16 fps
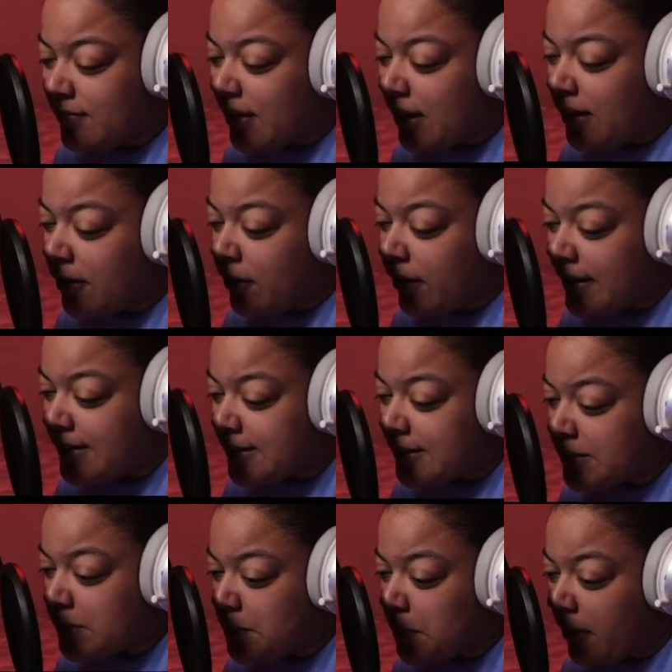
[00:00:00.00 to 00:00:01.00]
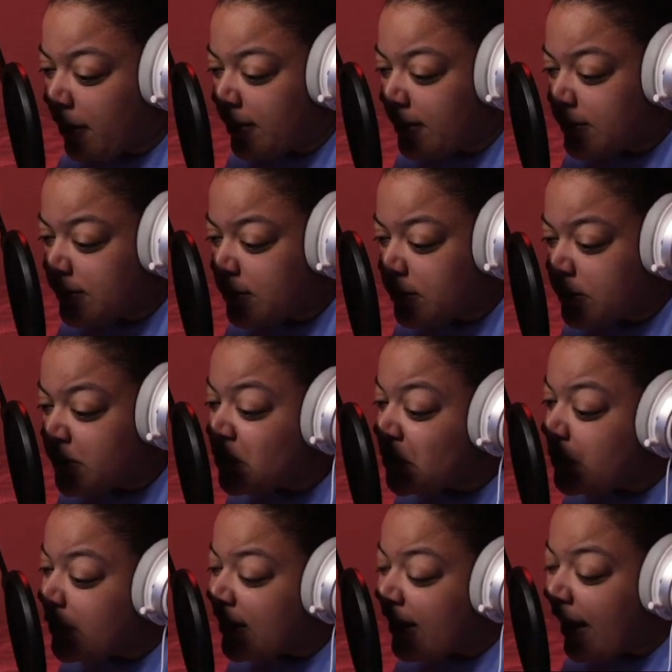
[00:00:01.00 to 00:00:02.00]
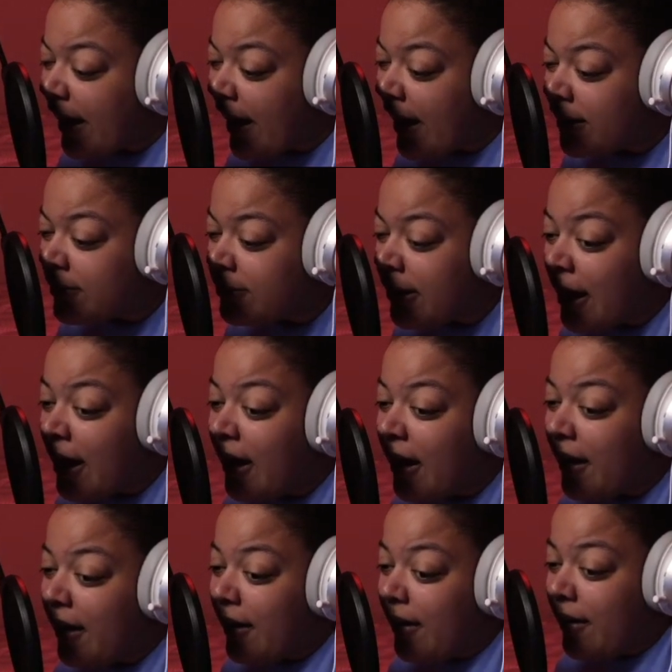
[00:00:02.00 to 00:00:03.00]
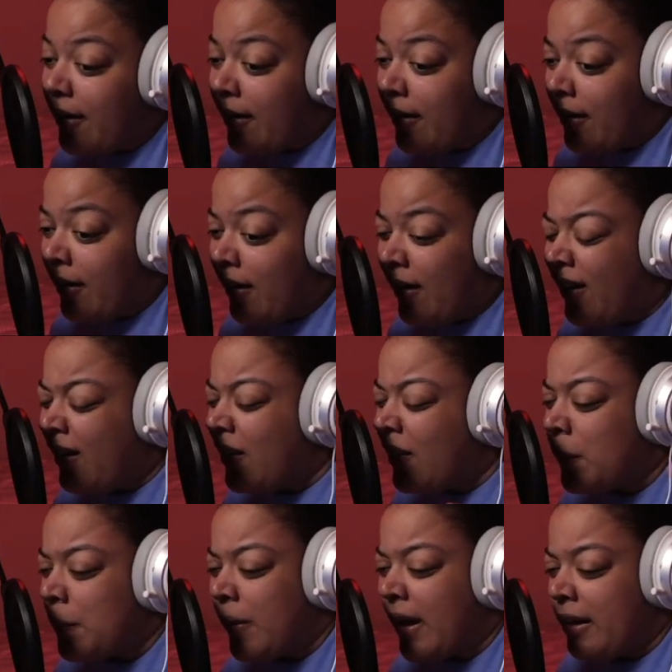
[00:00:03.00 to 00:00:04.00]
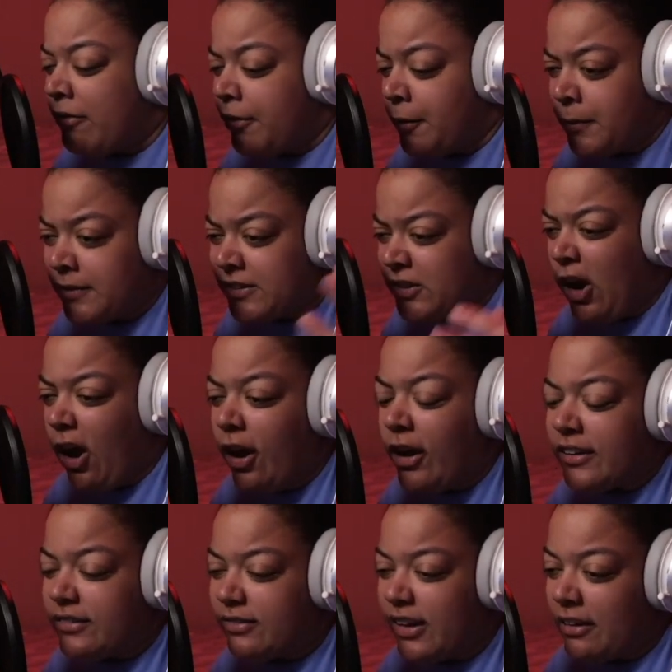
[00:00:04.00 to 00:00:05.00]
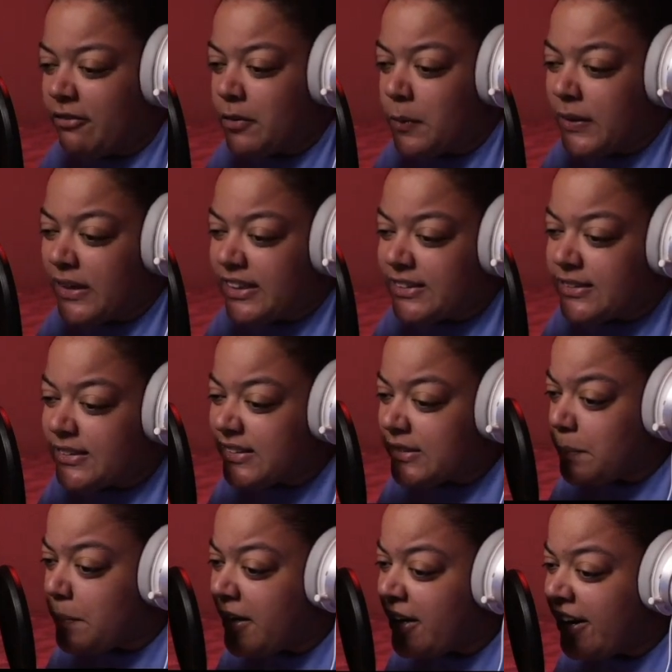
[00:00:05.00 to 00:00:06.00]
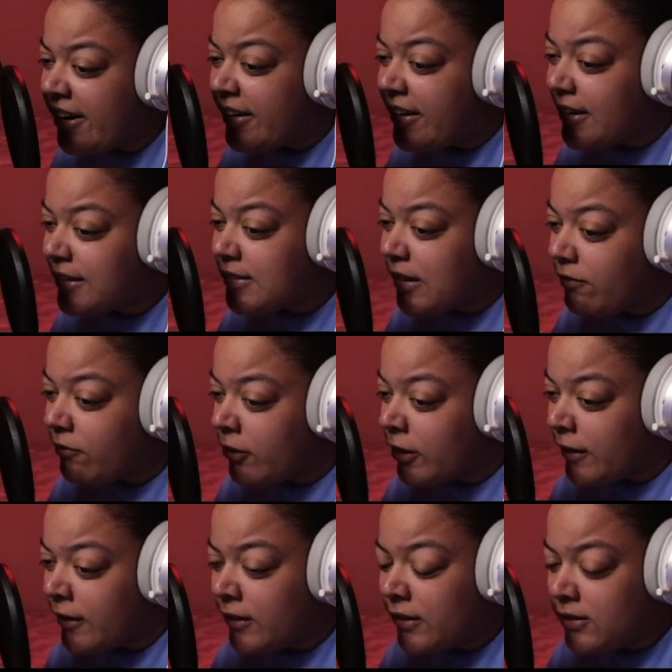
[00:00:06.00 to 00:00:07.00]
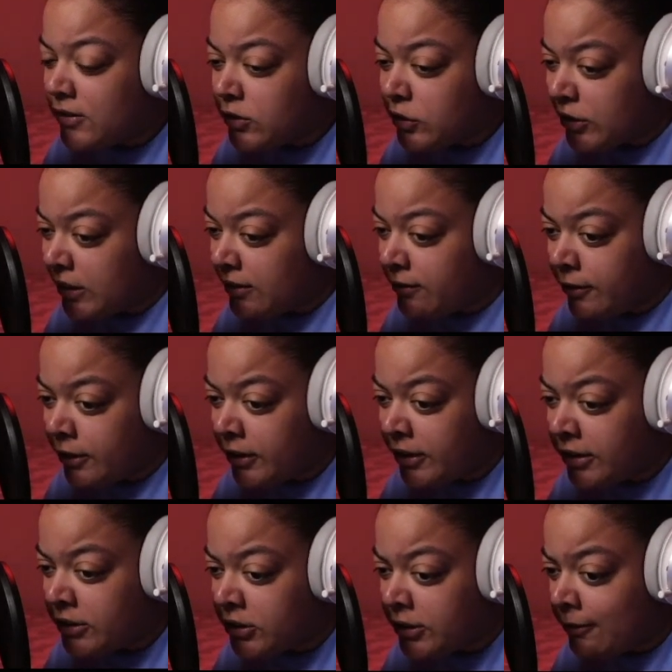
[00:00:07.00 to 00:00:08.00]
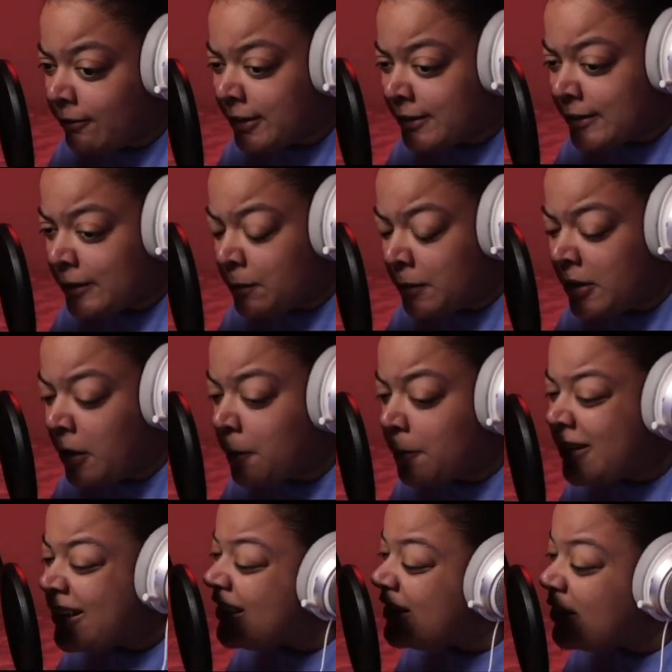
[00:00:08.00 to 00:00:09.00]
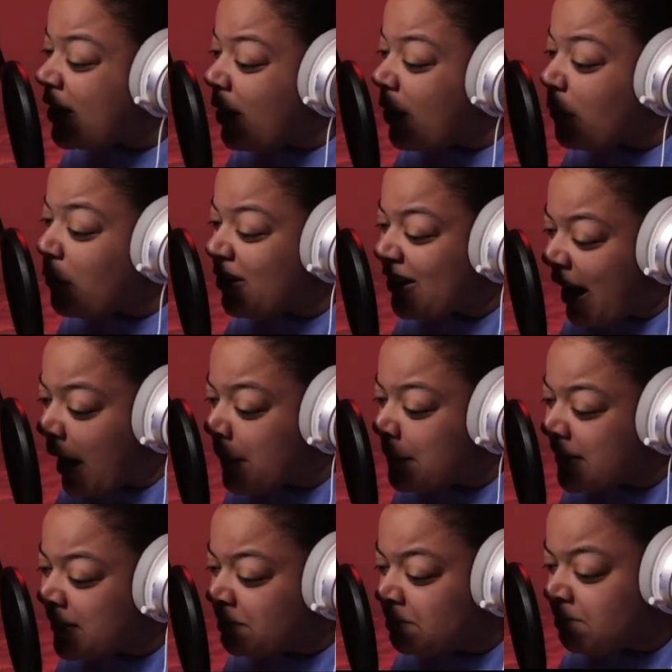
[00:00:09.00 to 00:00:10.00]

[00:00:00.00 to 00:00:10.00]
Crisis Part Two and a Half, um, everyone's gone. Everyone has disappeared except for Jennifer and Jefferson. We don't really know what happened